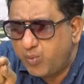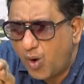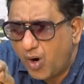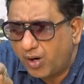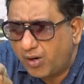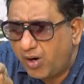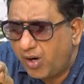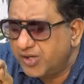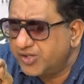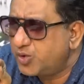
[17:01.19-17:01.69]

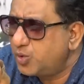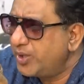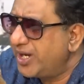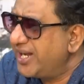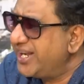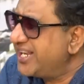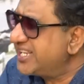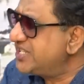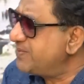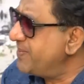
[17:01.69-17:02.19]
workers who
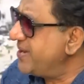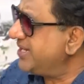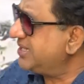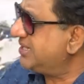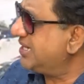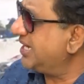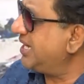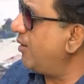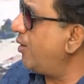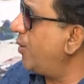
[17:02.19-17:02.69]
they
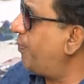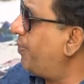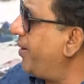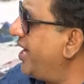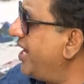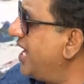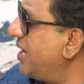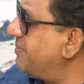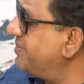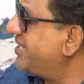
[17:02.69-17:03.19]
dismissed that they will
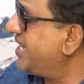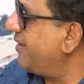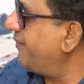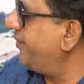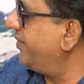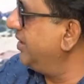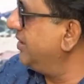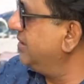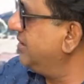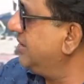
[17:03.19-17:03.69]
pay them
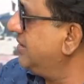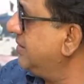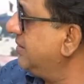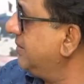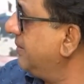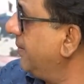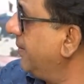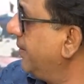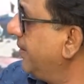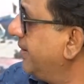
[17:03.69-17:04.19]
severance.
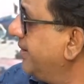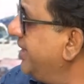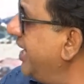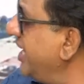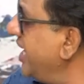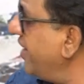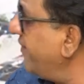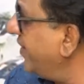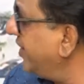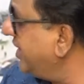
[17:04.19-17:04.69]

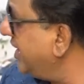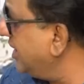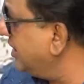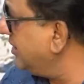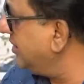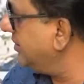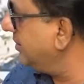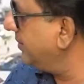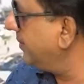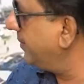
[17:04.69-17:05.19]
They never did.